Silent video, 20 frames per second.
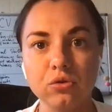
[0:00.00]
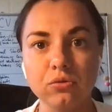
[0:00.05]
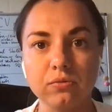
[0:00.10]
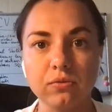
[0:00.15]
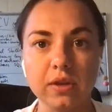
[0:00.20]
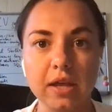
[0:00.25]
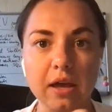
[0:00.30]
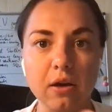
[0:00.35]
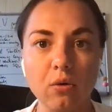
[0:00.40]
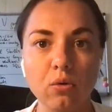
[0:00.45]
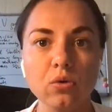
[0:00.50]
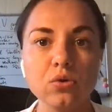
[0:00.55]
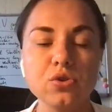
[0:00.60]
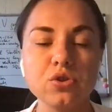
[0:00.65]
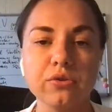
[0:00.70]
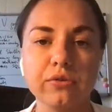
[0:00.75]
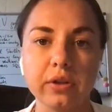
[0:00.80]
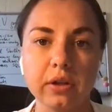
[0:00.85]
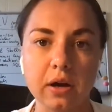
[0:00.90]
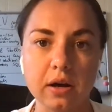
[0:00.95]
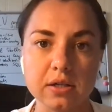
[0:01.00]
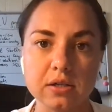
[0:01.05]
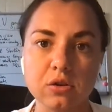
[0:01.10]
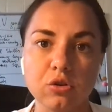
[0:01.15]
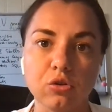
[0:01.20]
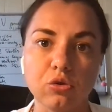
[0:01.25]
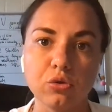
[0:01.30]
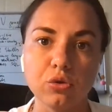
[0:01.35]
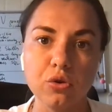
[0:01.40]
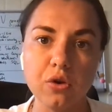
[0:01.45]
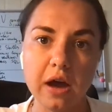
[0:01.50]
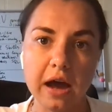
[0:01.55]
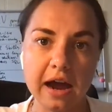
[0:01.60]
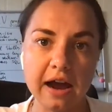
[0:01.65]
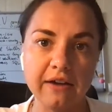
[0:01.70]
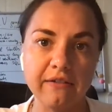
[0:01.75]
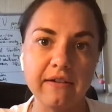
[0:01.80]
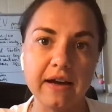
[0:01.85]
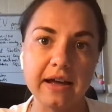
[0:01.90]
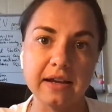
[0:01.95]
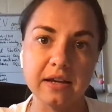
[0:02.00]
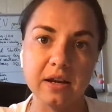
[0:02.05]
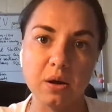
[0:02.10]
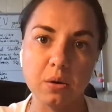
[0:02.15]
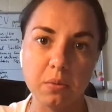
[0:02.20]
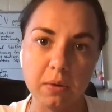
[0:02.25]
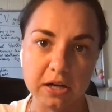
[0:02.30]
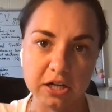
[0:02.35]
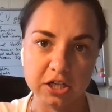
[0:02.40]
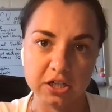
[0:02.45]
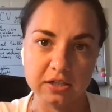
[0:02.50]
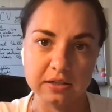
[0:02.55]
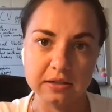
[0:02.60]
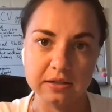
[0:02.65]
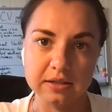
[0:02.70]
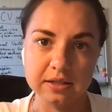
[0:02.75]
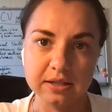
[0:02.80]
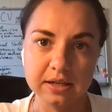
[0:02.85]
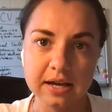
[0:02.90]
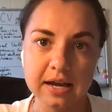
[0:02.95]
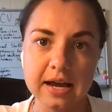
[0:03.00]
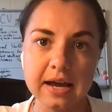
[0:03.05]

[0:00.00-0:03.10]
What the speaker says: they also will ask you, do you have any questions?